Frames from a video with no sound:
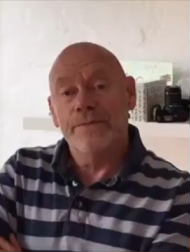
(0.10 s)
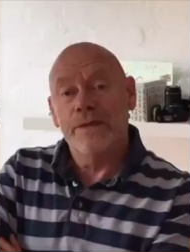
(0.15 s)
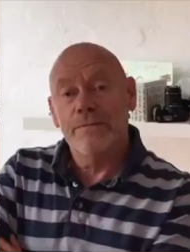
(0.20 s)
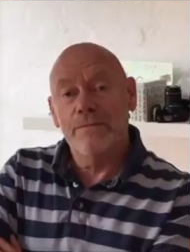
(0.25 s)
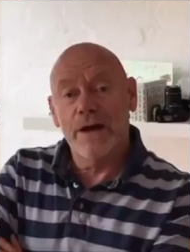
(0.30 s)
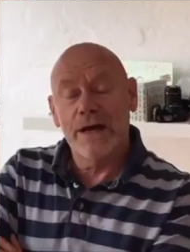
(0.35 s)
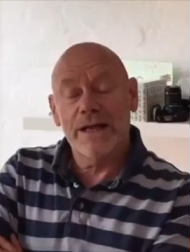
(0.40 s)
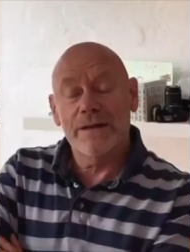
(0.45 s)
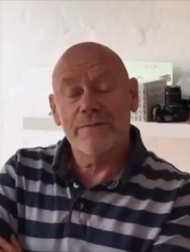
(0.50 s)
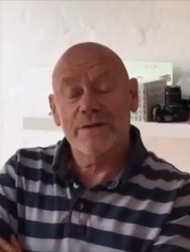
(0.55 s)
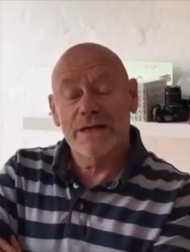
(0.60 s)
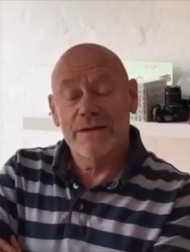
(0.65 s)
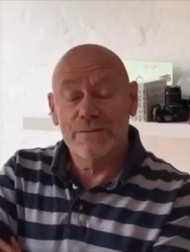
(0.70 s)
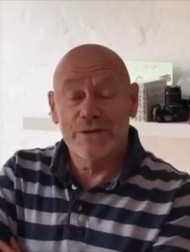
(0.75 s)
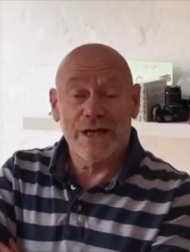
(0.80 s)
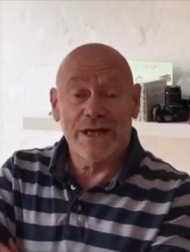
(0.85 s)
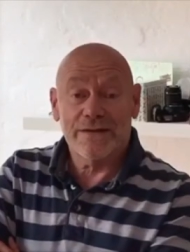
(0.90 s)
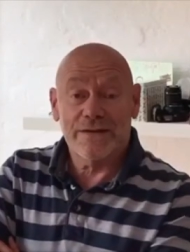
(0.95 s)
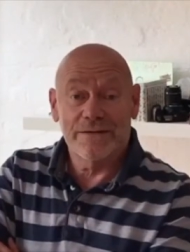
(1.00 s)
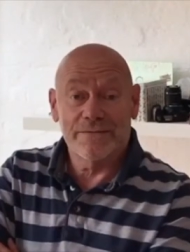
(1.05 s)
My name's Kim
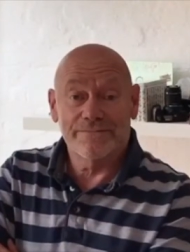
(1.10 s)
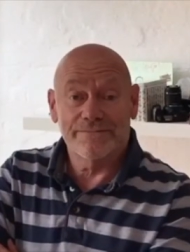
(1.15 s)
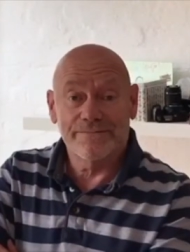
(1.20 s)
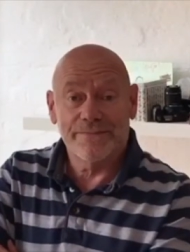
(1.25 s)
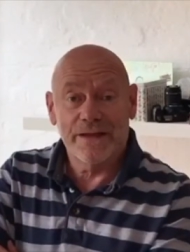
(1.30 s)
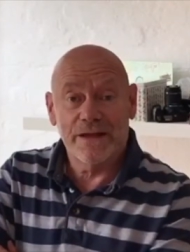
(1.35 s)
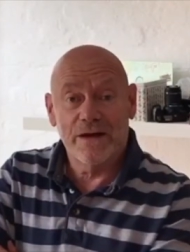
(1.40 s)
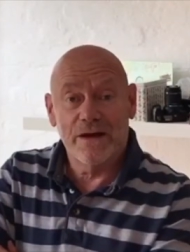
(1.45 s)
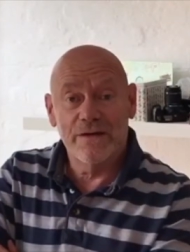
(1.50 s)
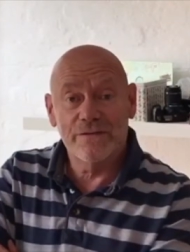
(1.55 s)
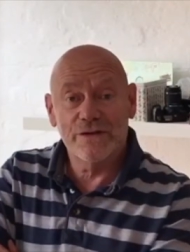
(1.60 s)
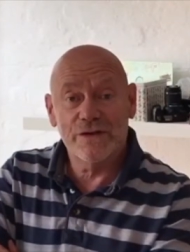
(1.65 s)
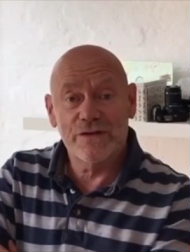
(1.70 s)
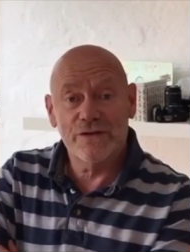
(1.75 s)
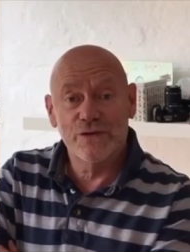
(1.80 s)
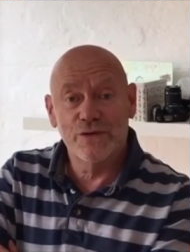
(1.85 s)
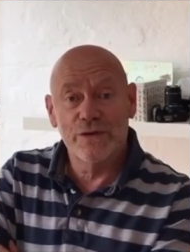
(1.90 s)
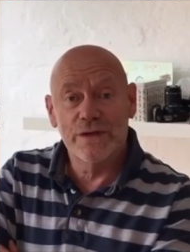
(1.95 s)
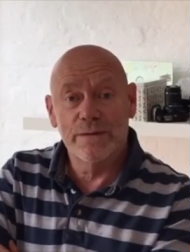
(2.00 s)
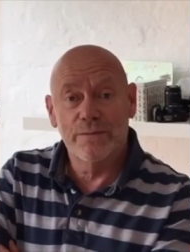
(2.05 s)
Jackson. I've just
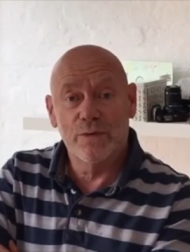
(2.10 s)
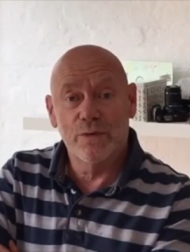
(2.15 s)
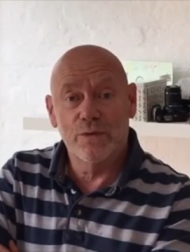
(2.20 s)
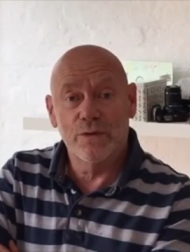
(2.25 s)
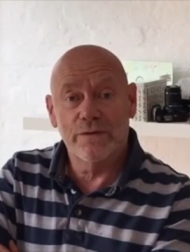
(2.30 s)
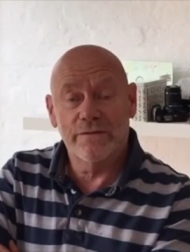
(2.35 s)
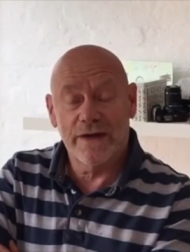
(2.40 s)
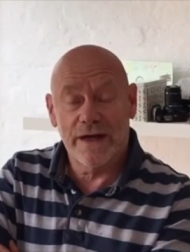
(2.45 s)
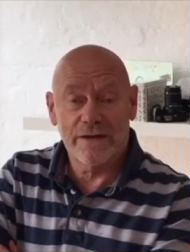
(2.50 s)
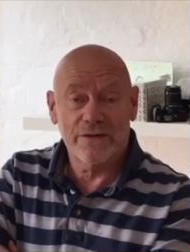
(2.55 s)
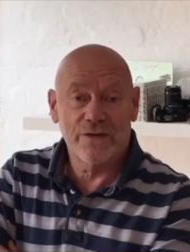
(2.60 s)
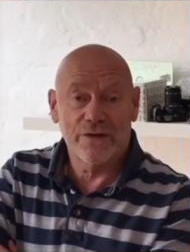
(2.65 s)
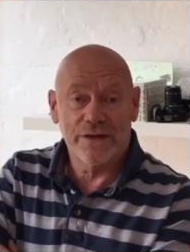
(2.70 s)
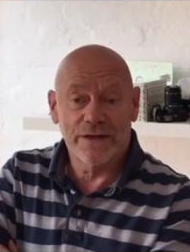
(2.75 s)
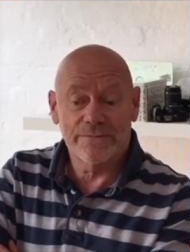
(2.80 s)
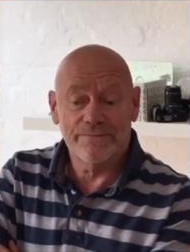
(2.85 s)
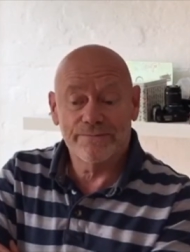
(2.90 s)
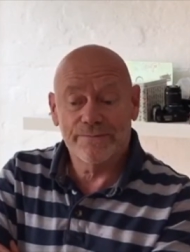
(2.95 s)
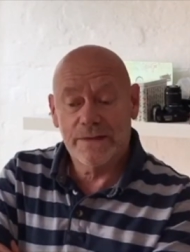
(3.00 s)
joined the board of Act on it.